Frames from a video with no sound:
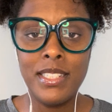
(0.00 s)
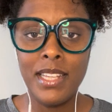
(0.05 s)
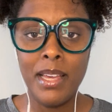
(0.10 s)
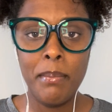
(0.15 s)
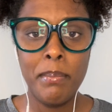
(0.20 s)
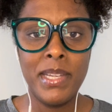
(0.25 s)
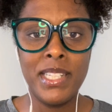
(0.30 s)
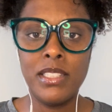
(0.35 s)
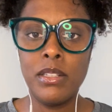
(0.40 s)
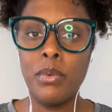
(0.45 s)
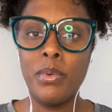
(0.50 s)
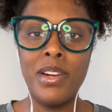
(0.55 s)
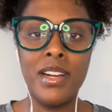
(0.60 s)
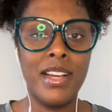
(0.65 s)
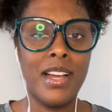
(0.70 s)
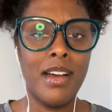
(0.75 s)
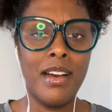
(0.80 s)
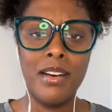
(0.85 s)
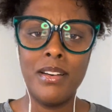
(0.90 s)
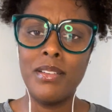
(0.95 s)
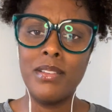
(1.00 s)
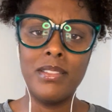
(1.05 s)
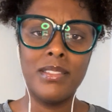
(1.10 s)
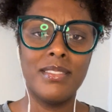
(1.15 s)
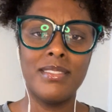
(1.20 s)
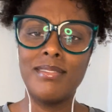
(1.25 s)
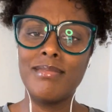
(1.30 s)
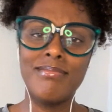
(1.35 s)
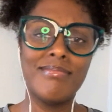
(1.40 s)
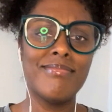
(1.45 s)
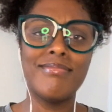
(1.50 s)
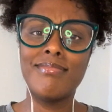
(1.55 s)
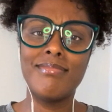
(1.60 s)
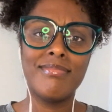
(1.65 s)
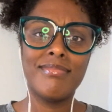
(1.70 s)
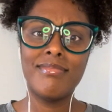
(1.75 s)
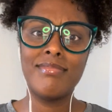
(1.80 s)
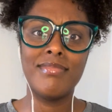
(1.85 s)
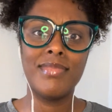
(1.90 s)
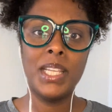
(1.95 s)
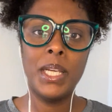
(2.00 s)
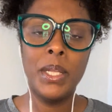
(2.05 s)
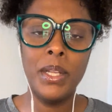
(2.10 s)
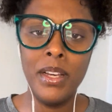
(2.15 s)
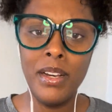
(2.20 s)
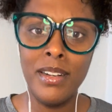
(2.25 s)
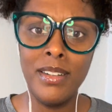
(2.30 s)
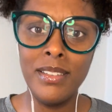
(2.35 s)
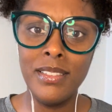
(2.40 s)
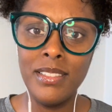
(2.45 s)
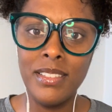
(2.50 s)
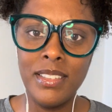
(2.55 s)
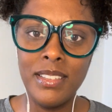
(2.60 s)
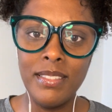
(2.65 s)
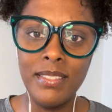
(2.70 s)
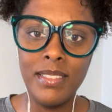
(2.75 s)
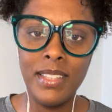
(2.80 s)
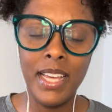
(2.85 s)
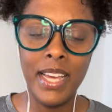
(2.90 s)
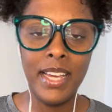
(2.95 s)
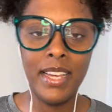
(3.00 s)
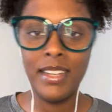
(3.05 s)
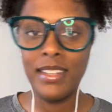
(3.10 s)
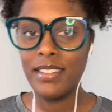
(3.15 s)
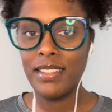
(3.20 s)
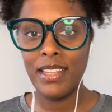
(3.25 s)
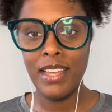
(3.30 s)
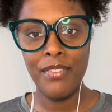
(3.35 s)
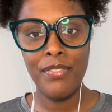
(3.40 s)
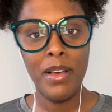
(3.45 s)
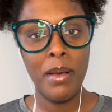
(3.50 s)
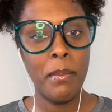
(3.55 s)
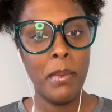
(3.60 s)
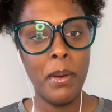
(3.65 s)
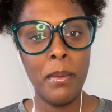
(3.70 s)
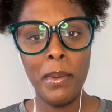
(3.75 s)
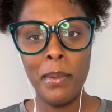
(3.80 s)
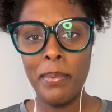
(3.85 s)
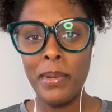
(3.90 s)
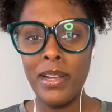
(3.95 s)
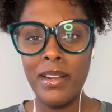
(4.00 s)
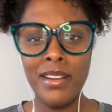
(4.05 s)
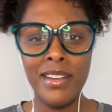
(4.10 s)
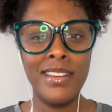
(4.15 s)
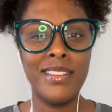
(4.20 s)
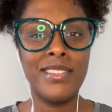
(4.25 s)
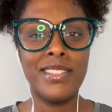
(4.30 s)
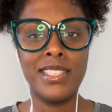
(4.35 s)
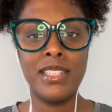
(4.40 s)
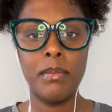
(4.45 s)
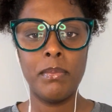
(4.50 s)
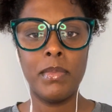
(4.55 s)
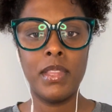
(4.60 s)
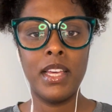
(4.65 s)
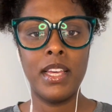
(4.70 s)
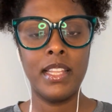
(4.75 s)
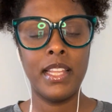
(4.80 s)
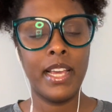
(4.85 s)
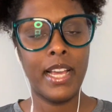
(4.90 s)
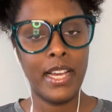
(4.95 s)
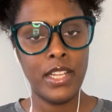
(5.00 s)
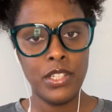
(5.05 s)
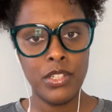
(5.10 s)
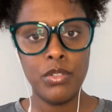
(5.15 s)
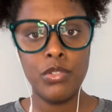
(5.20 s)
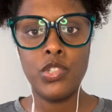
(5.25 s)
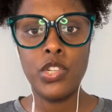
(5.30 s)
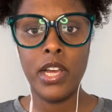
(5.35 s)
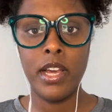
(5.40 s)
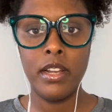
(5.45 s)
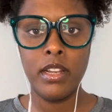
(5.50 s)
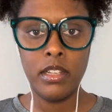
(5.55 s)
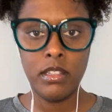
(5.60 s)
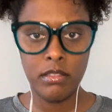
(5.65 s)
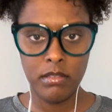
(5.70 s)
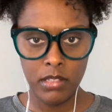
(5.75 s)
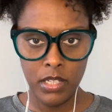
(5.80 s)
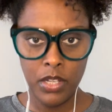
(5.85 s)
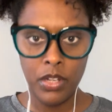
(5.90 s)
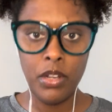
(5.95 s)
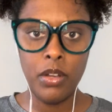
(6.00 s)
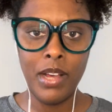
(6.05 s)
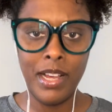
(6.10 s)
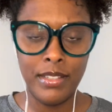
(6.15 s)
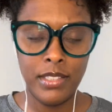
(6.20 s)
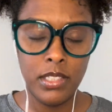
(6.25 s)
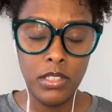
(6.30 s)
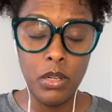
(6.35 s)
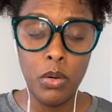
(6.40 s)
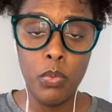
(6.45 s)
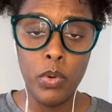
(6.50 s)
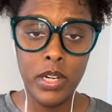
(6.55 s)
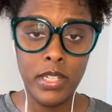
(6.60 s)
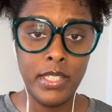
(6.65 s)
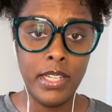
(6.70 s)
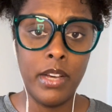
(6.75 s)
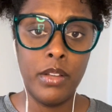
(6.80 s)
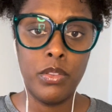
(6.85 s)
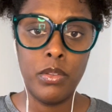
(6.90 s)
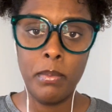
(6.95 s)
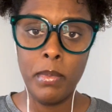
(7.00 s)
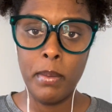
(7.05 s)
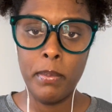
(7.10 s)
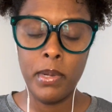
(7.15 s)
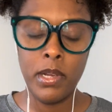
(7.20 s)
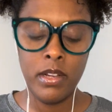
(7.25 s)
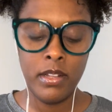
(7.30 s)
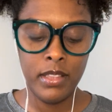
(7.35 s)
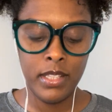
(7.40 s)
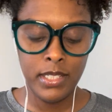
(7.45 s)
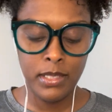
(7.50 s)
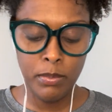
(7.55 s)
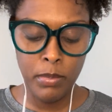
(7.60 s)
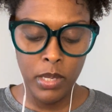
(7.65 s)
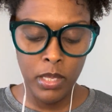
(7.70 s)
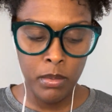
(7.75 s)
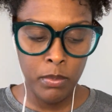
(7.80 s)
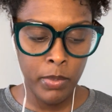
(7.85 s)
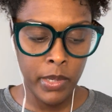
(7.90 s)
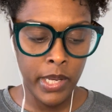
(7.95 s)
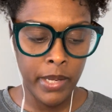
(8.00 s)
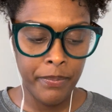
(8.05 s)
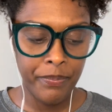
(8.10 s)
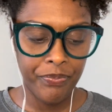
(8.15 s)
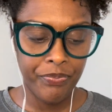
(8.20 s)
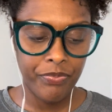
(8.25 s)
I miss a workout, you know? Like if I'm on my period or something, like I do try to, I still worked out through my period this month, but